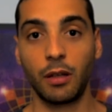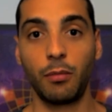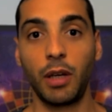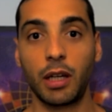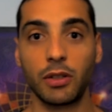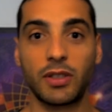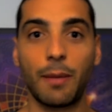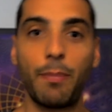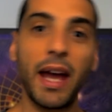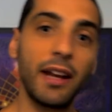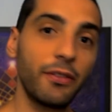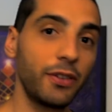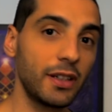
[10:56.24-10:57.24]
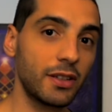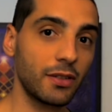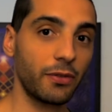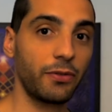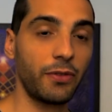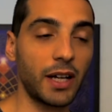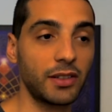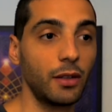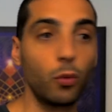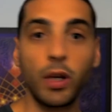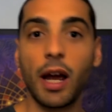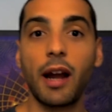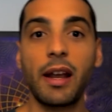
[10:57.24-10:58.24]
Because the benefits of fasting,
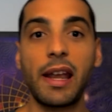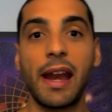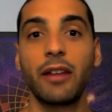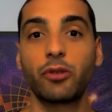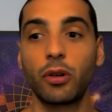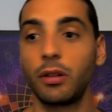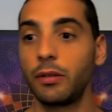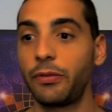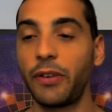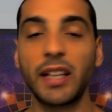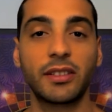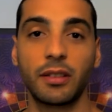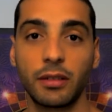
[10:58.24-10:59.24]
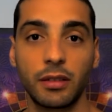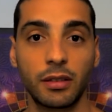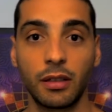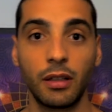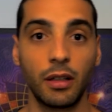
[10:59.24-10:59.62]
we are natural fasters.